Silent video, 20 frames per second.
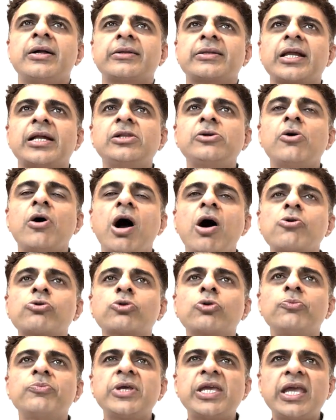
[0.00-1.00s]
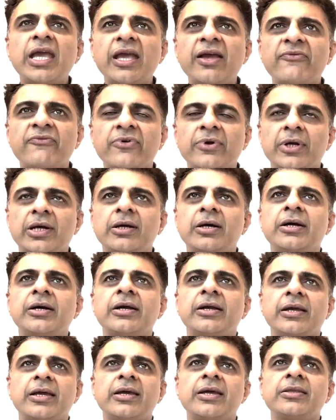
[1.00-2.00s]
tell you how to behave
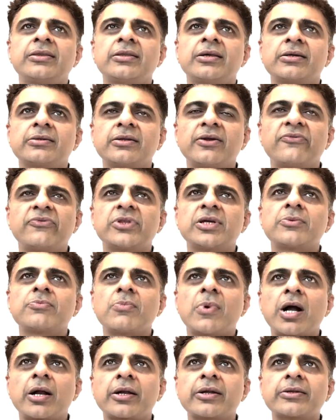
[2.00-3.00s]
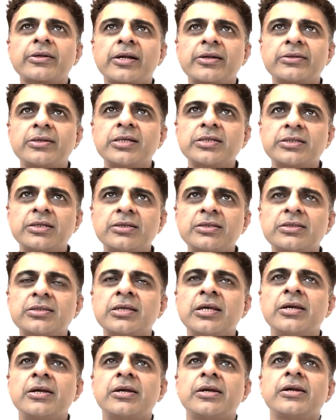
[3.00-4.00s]
in different market
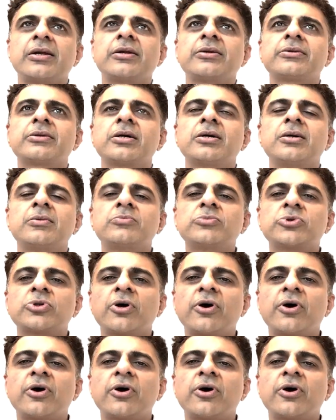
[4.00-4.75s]
conditions in terms